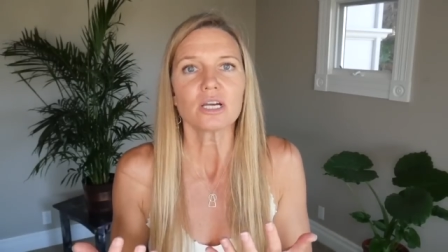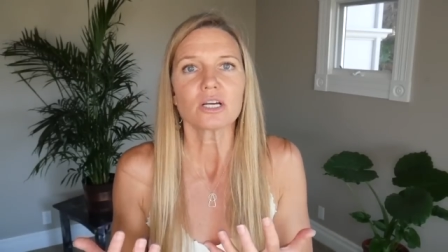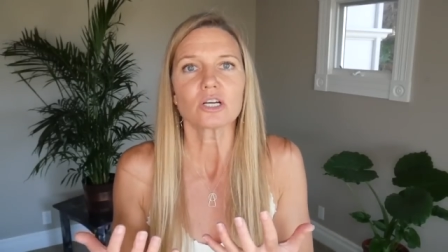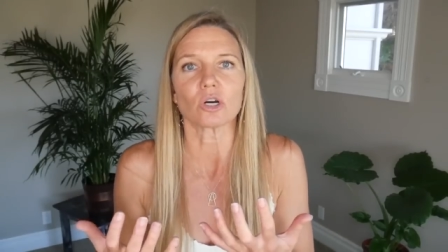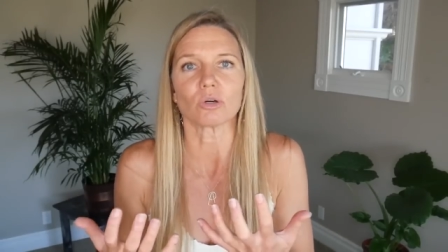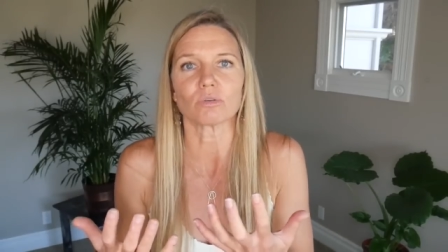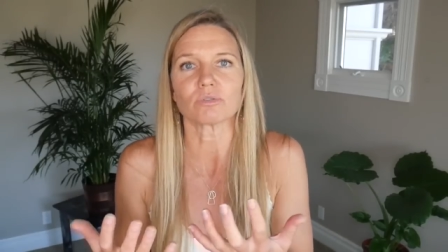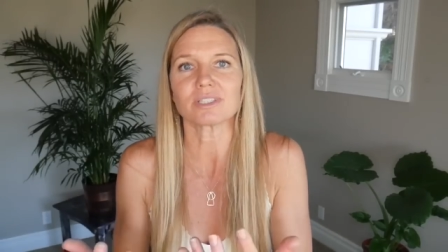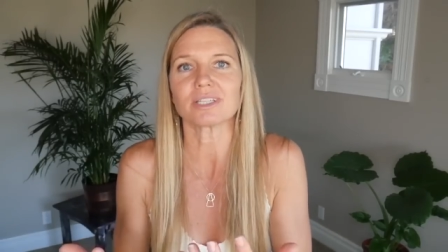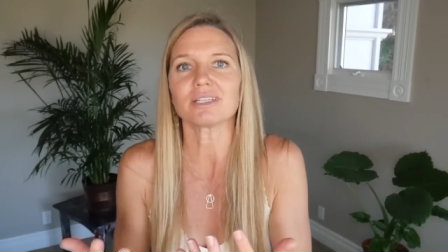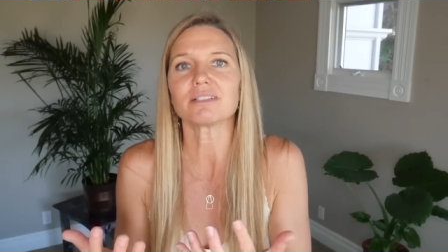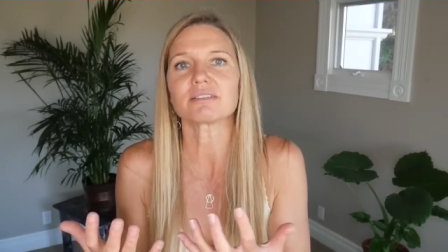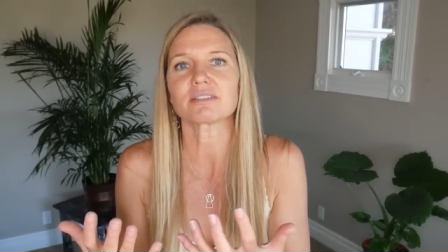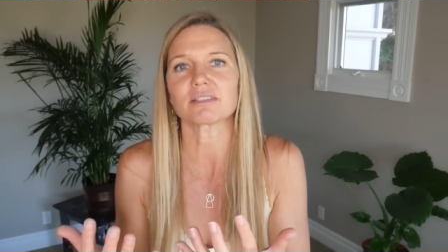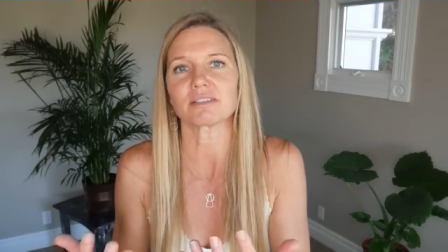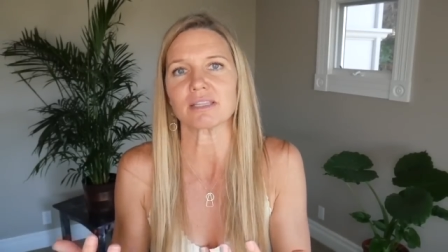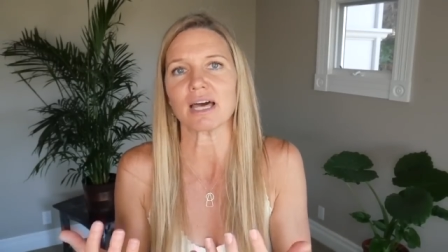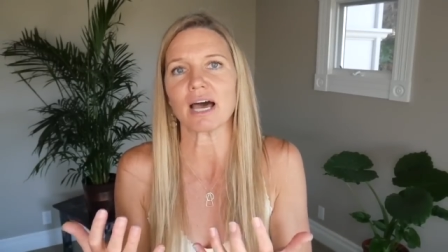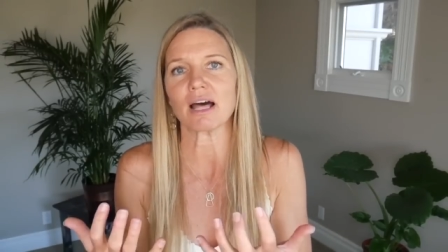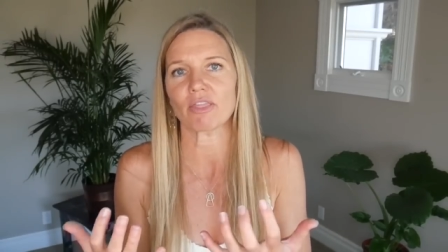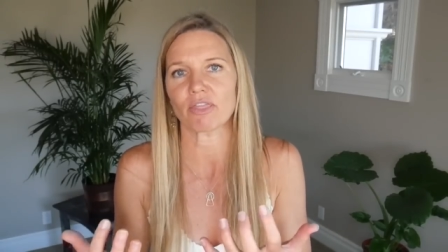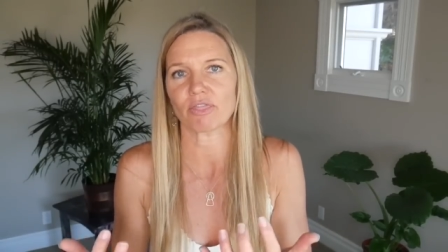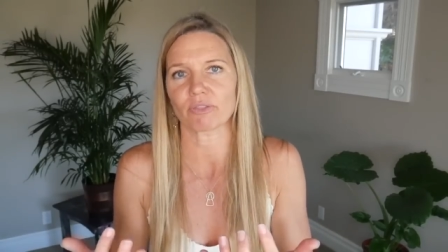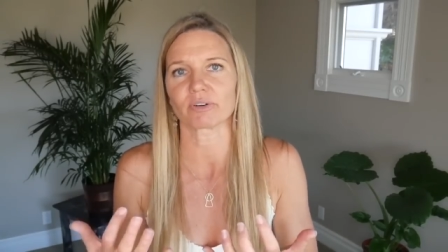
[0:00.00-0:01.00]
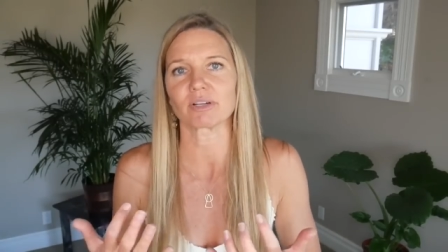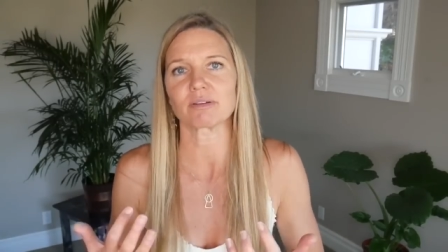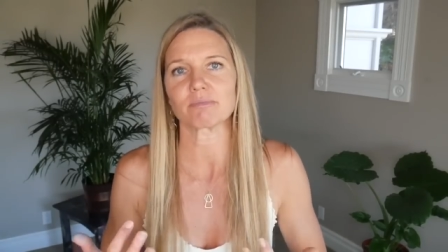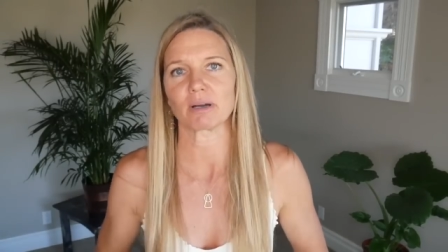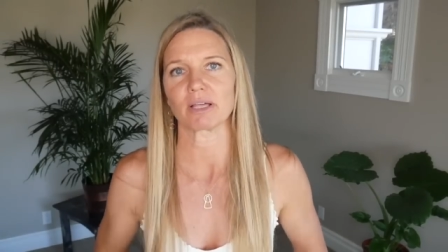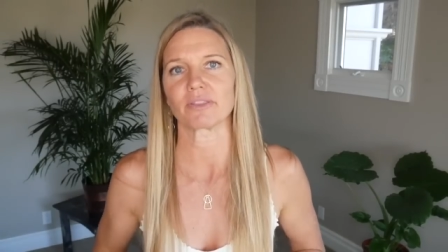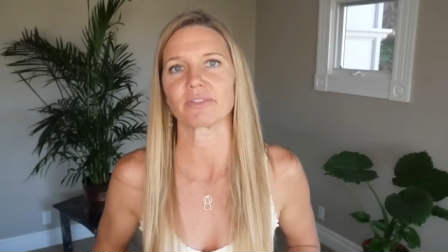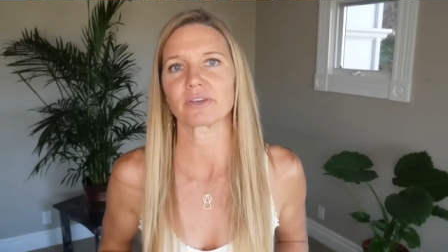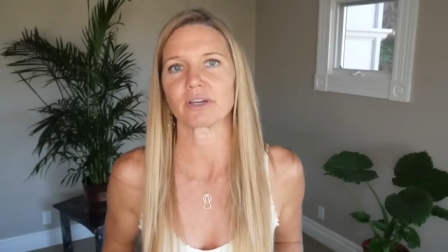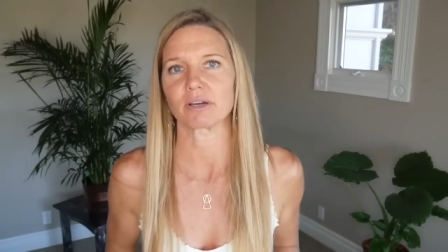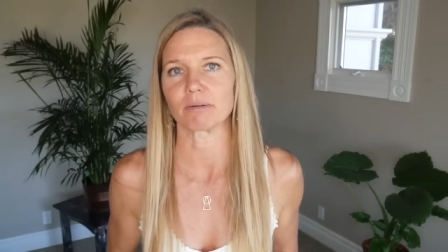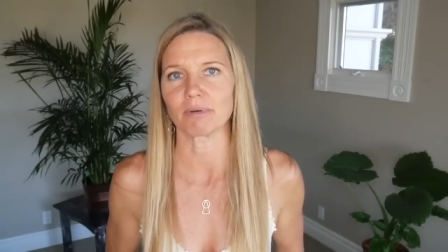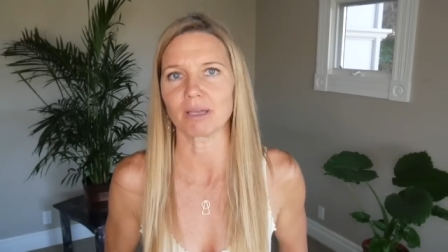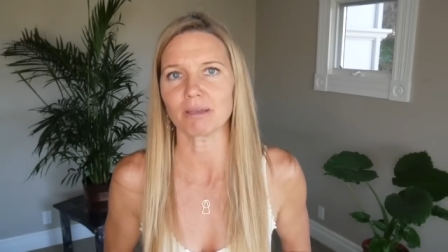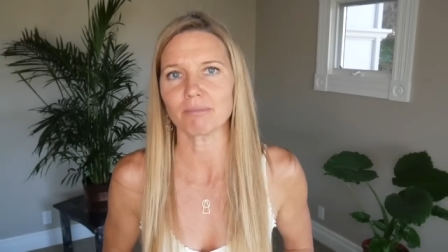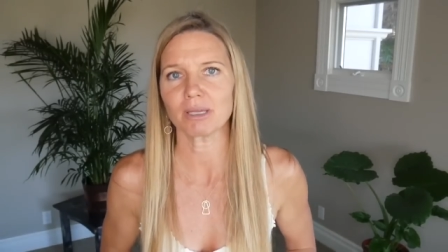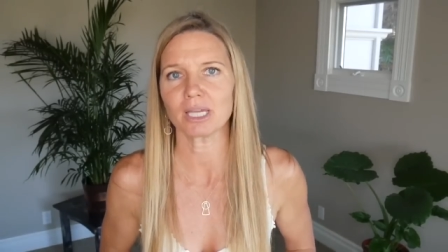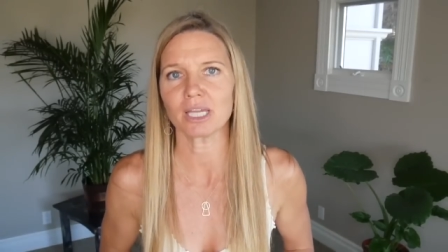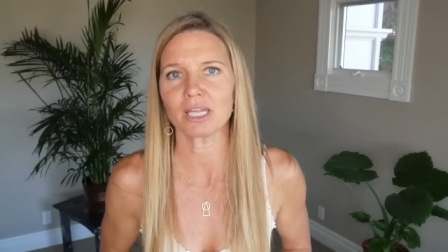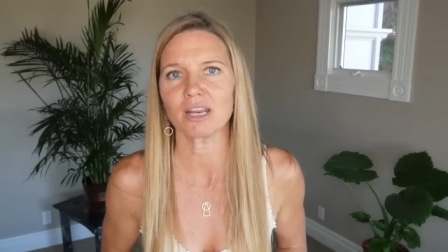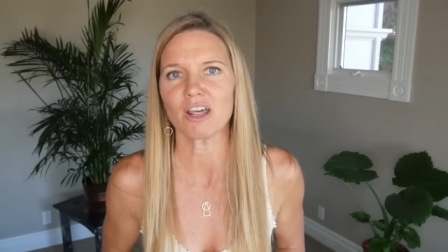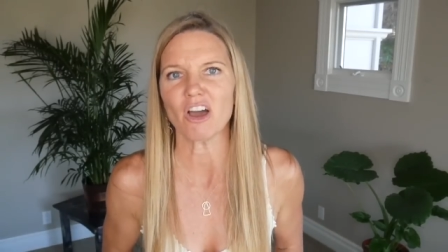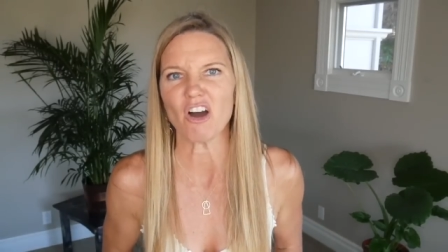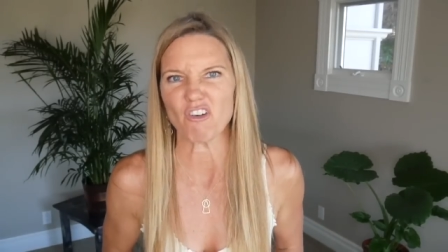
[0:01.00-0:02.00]
goes into that three month
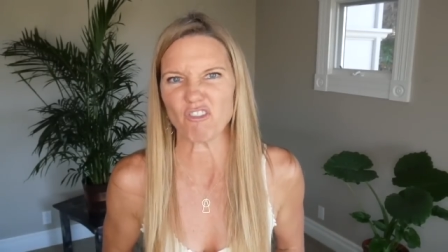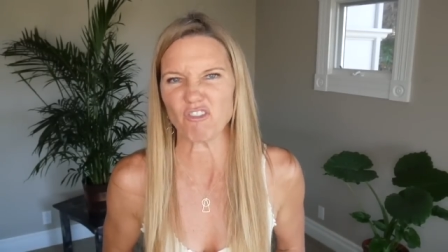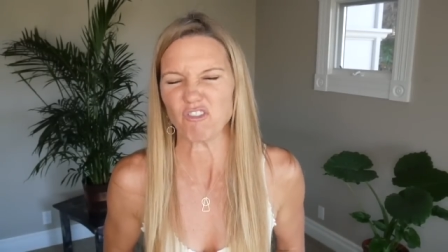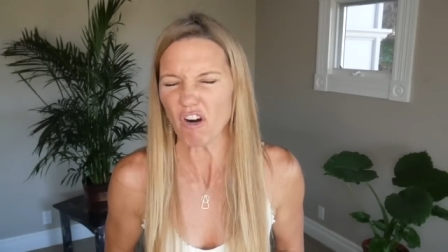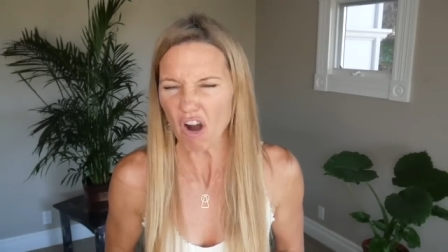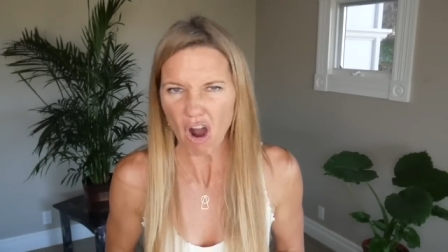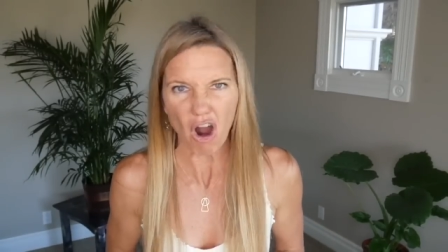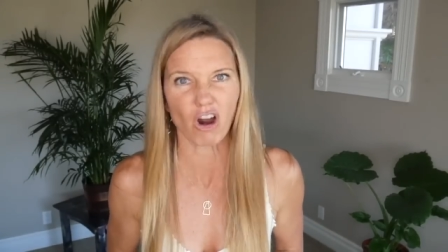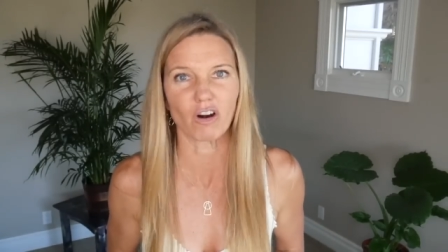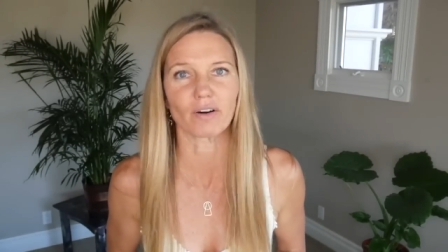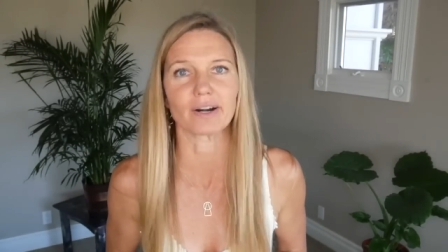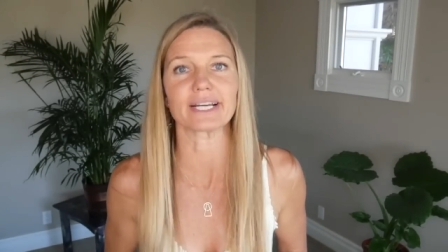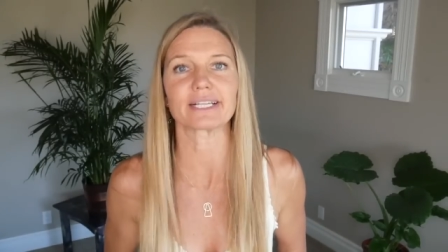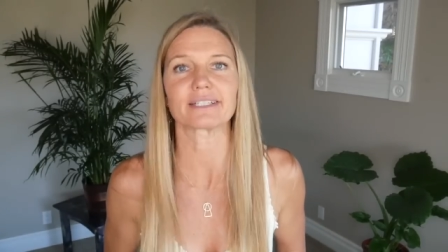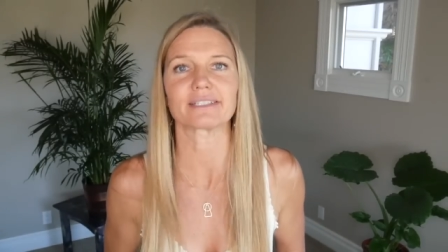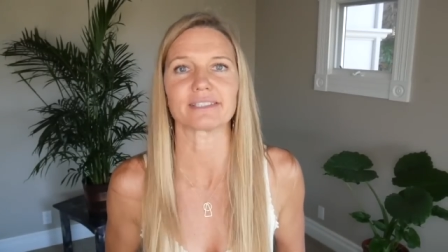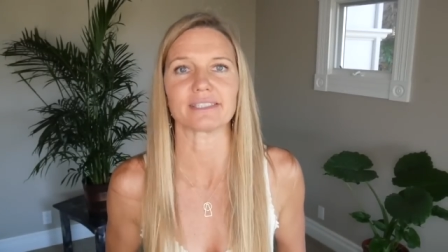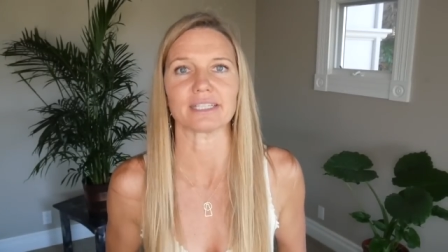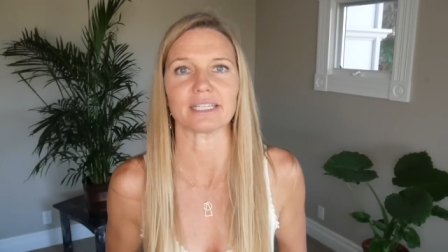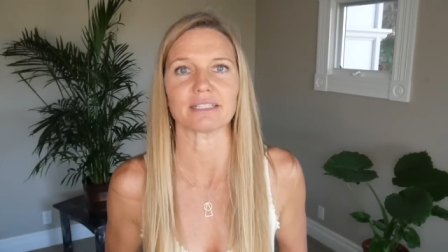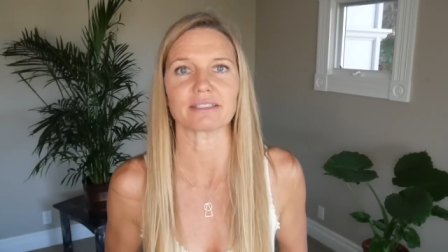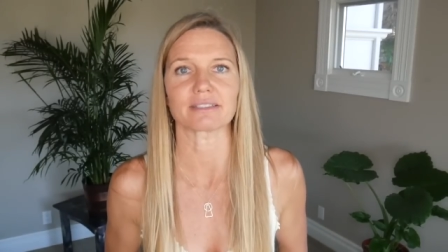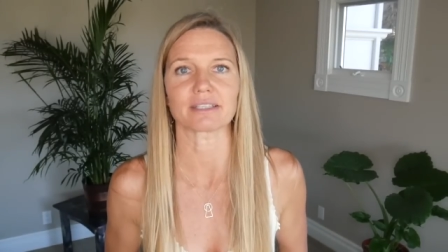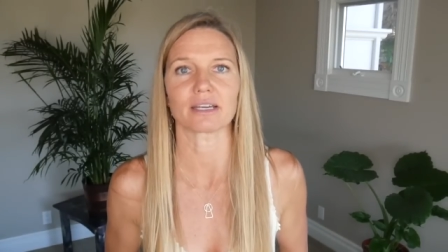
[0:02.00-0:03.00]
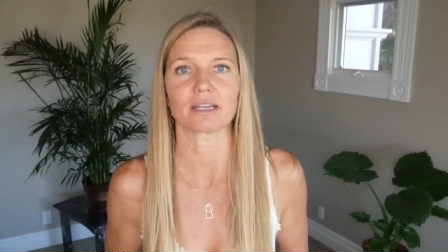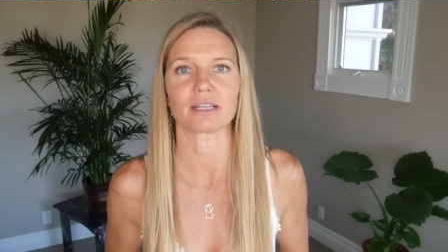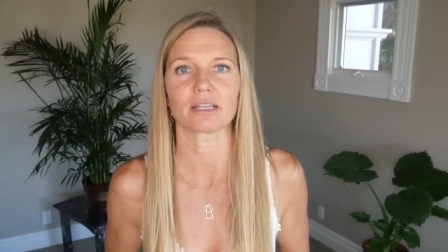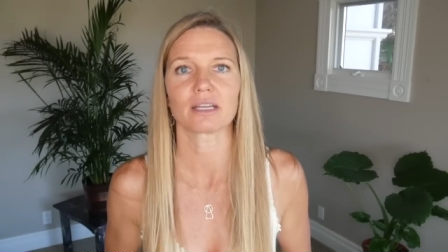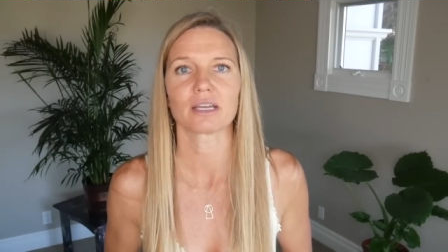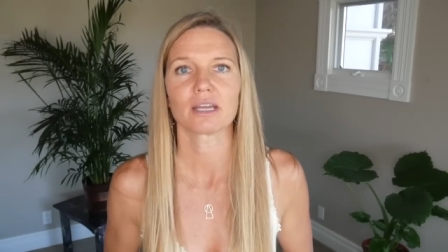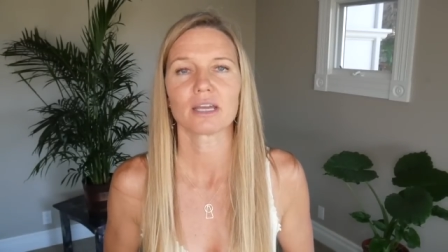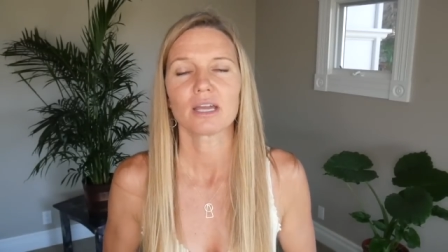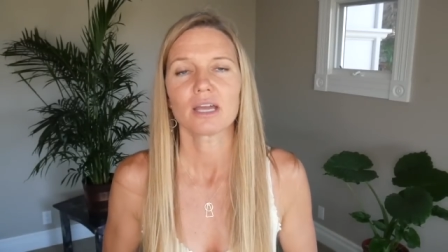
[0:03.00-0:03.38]
commitment far exceeds it.